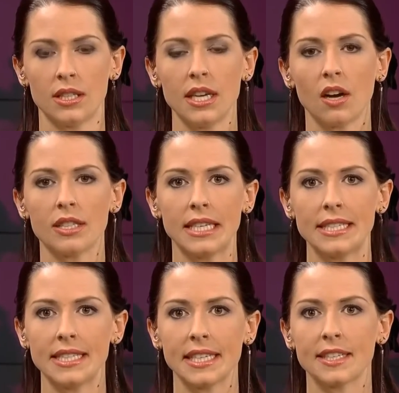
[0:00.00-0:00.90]
See,
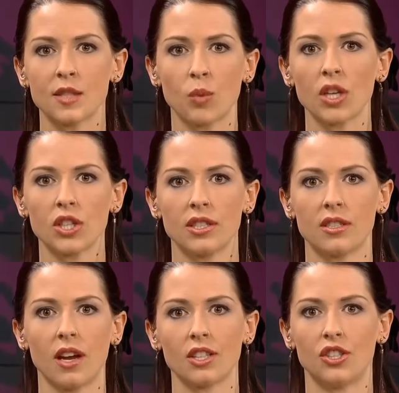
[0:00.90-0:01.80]
artistic expression
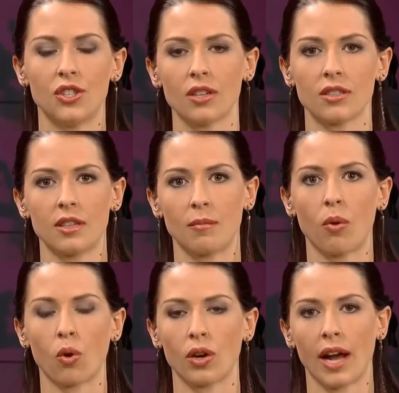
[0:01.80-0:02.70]
is not just an
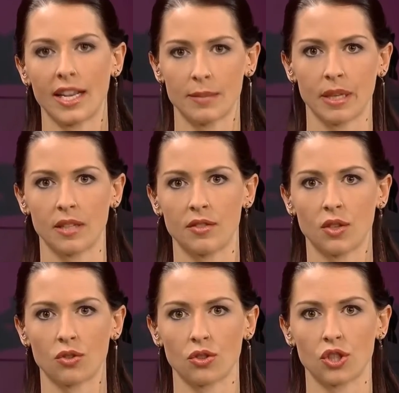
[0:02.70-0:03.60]
important aspect of
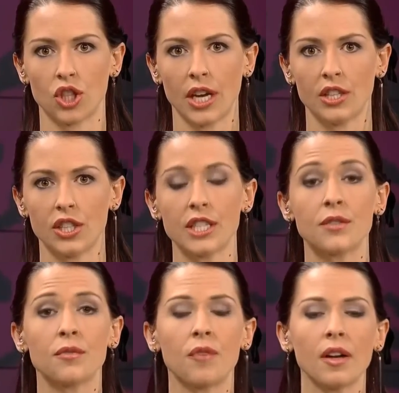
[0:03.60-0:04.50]
social change,
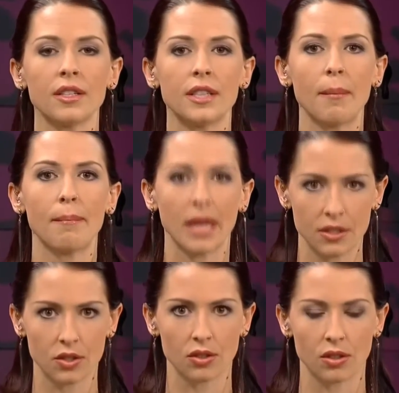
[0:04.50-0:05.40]
it's
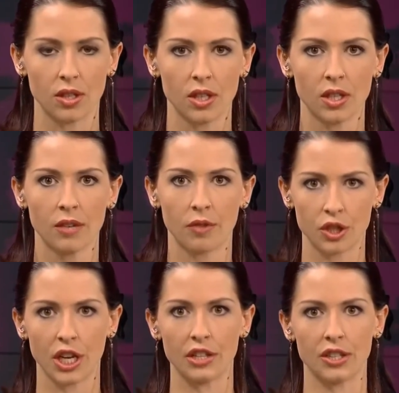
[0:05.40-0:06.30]
fundamental for
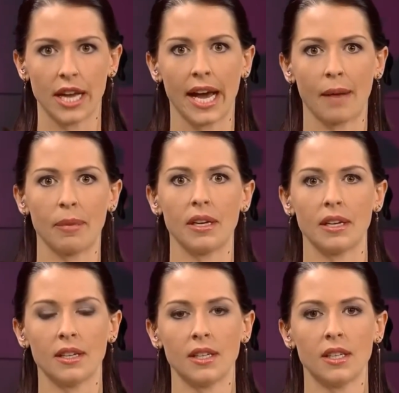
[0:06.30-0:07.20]
change to
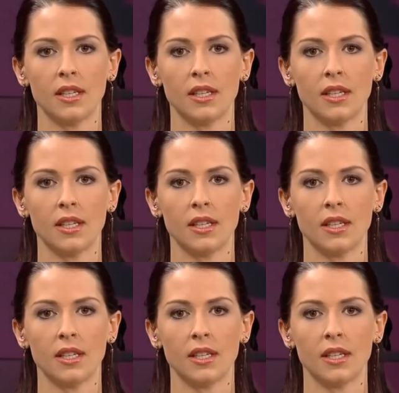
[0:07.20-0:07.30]
happen.